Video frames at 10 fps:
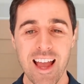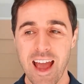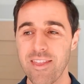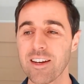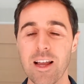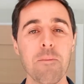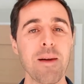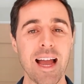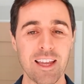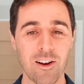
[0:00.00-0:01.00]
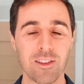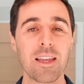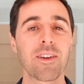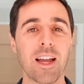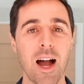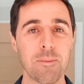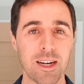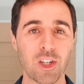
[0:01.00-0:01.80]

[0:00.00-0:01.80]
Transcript: and then come back here, leave a comment,